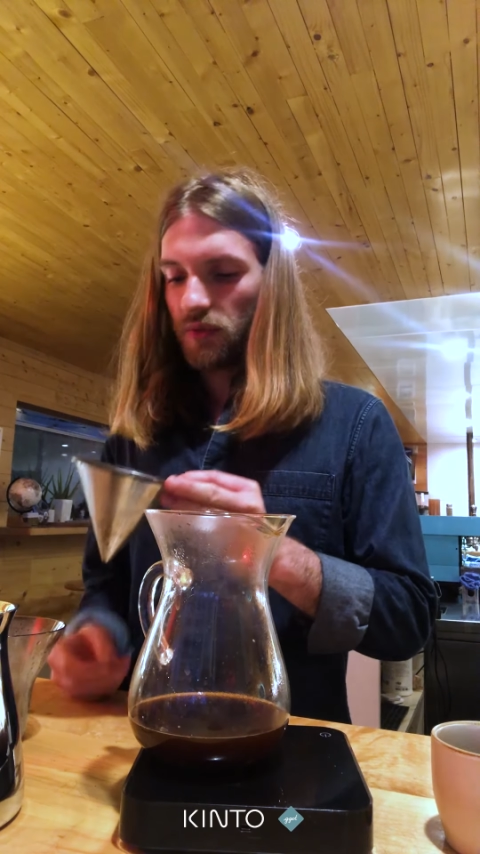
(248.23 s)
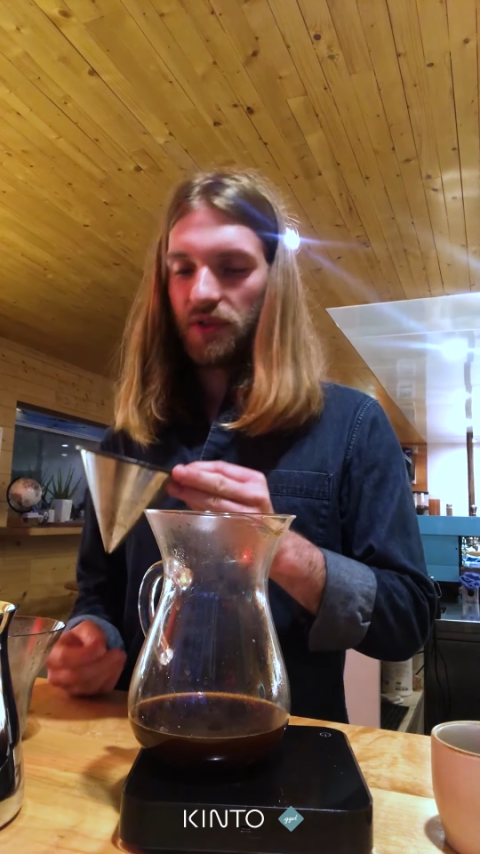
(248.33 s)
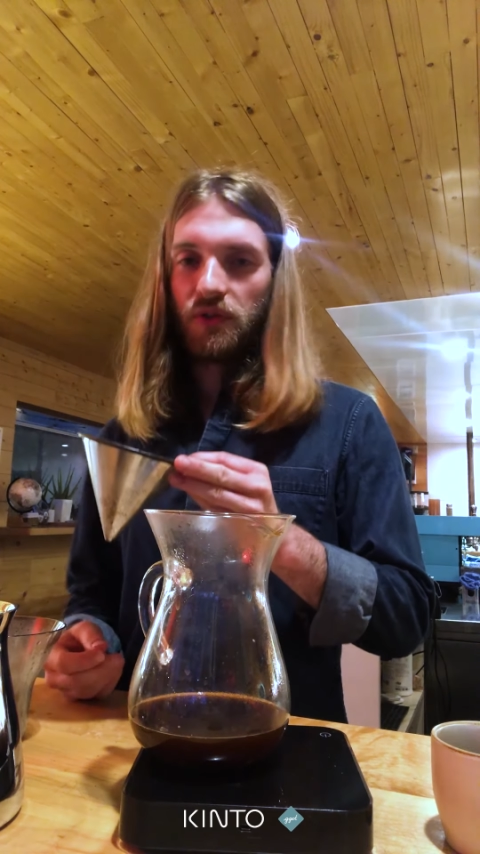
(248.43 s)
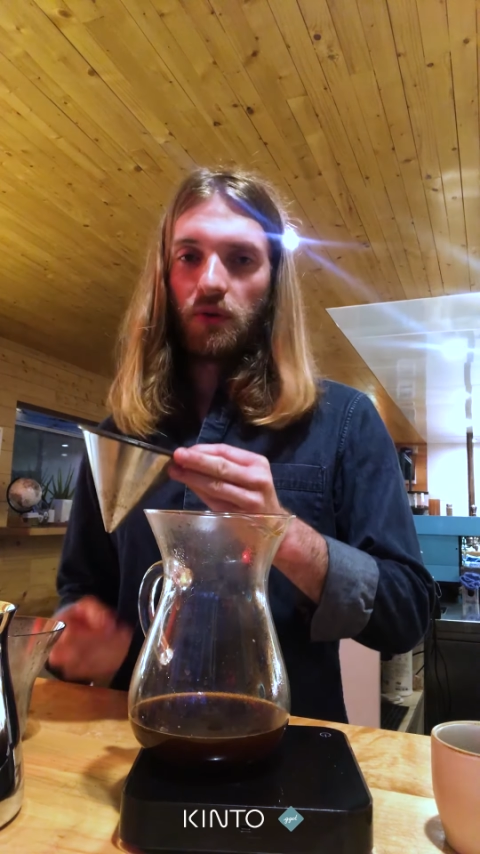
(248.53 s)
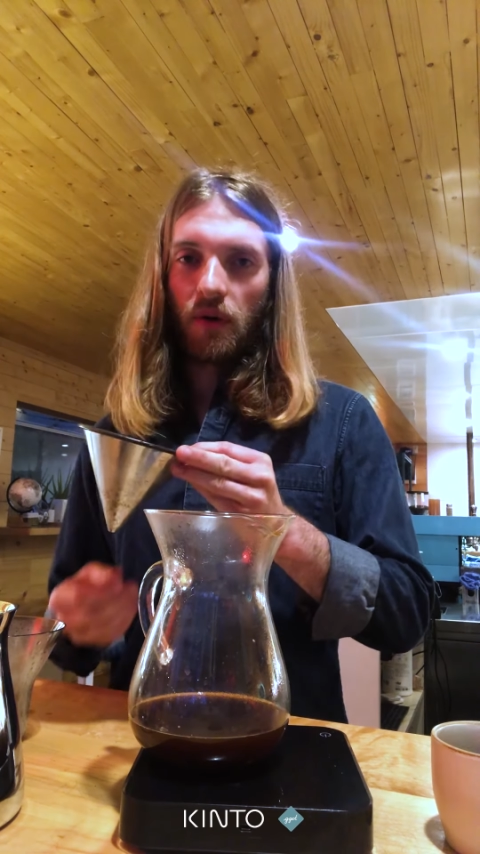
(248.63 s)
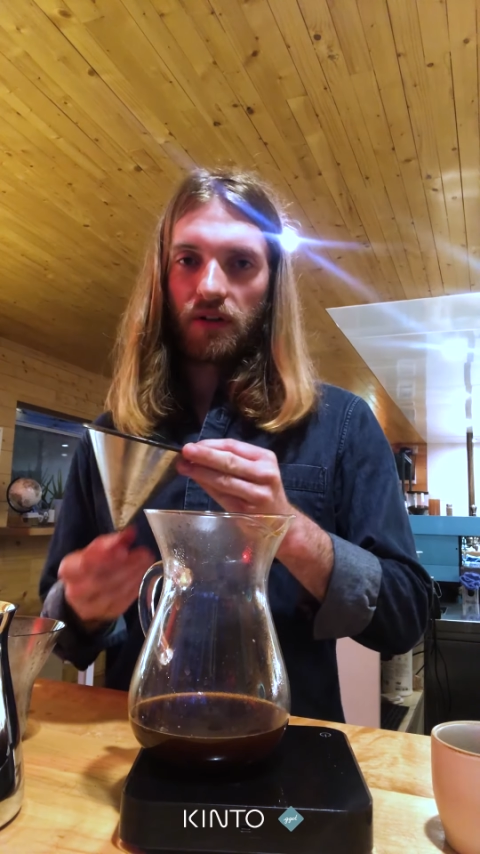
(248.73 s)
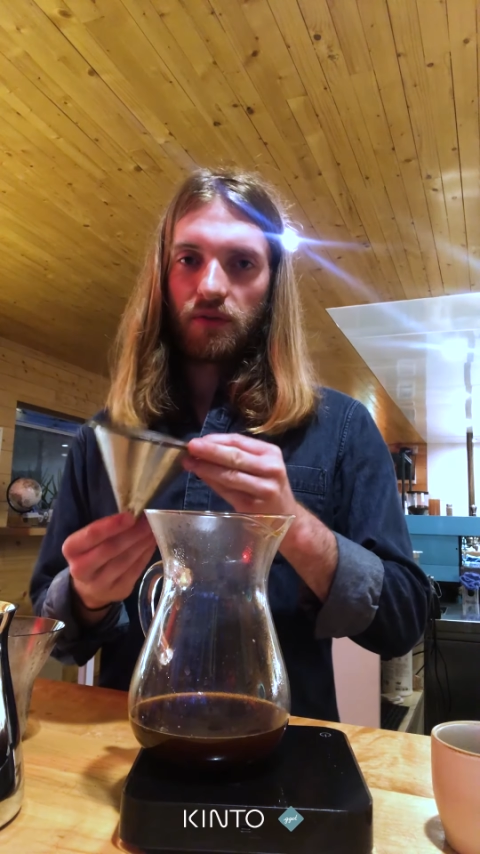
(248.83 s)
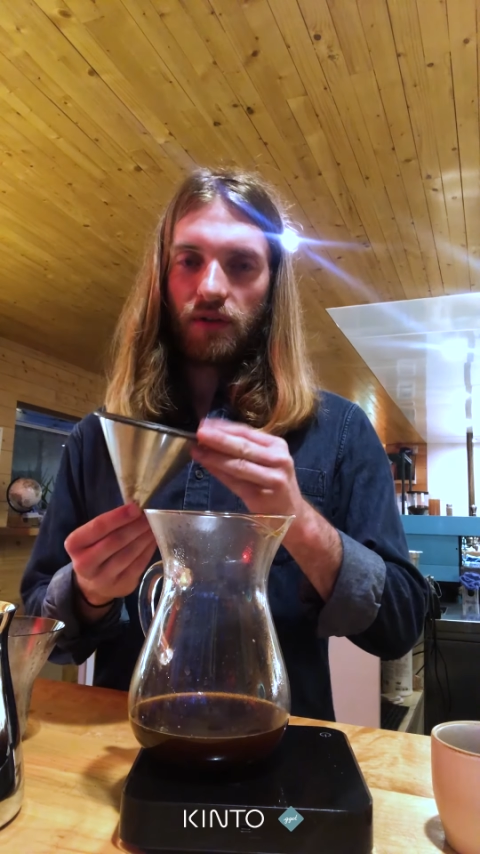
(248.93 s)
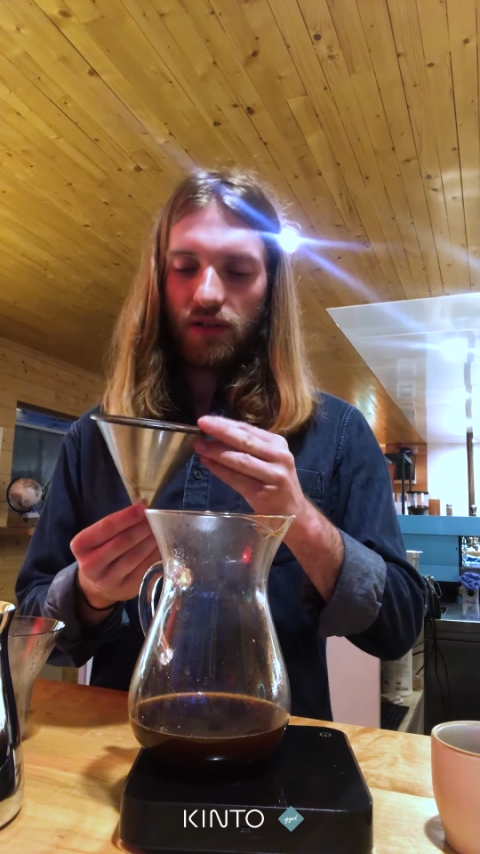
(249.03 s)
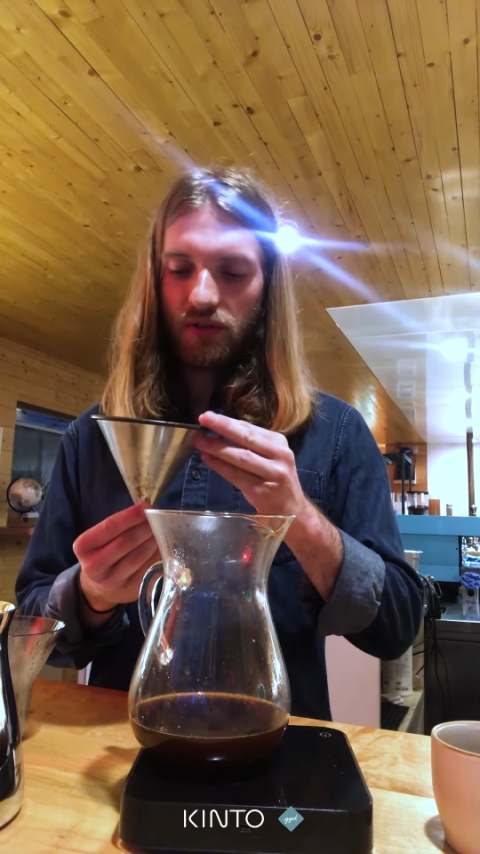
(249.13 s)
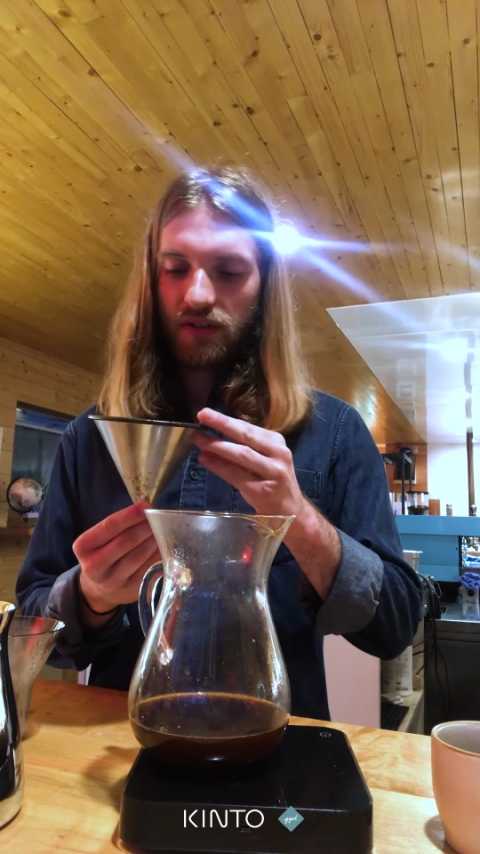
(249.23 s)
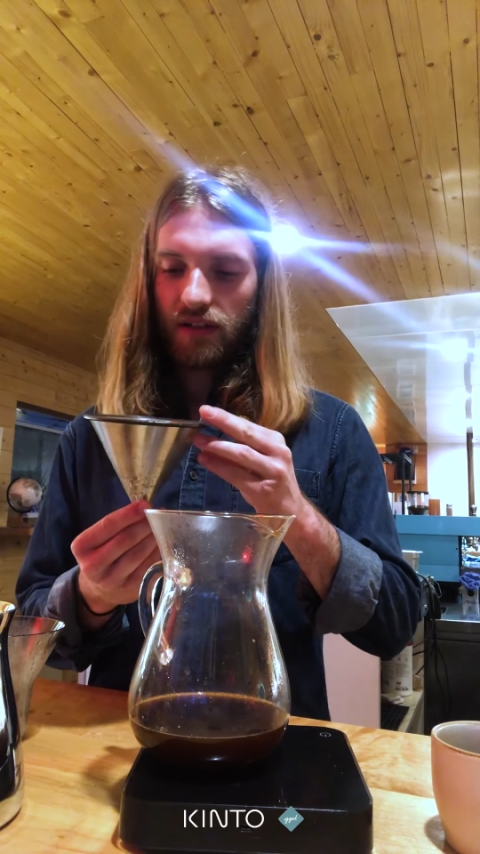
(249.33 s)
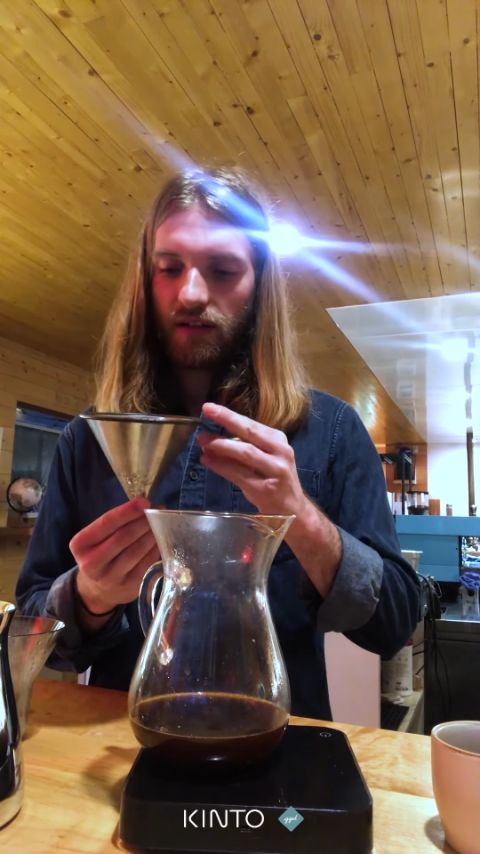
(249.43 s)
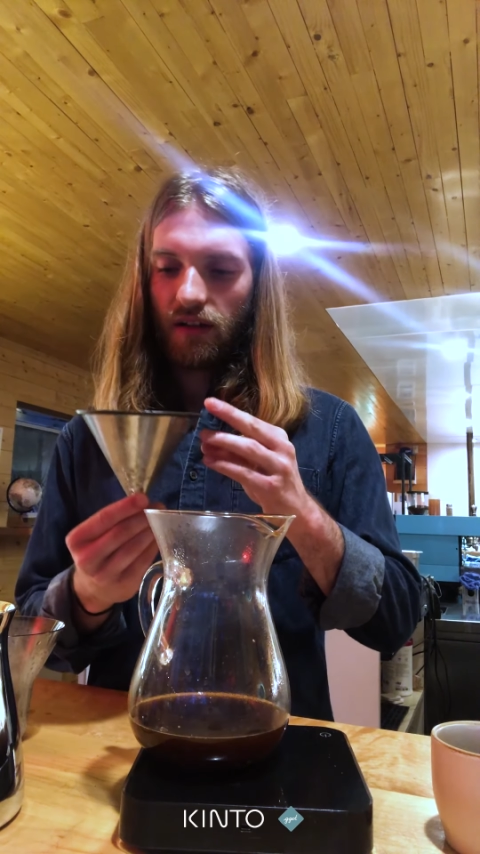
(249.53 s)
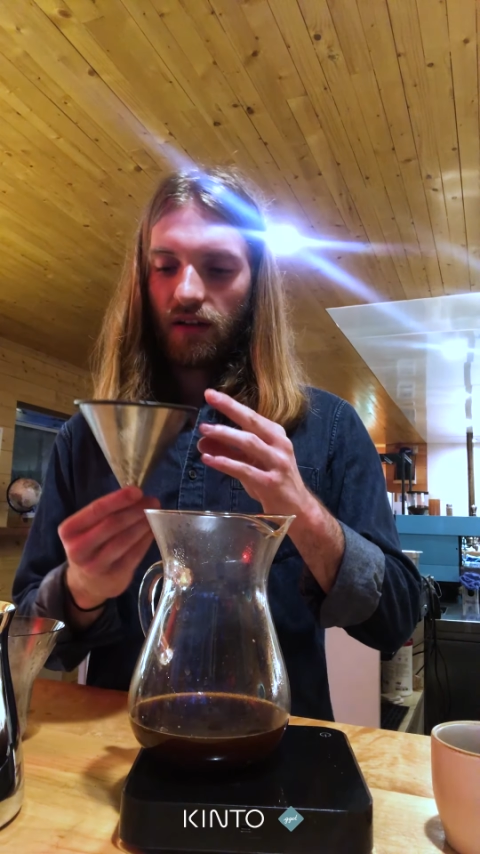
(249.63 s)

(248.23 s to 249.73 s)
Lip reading: we do want to reuse it.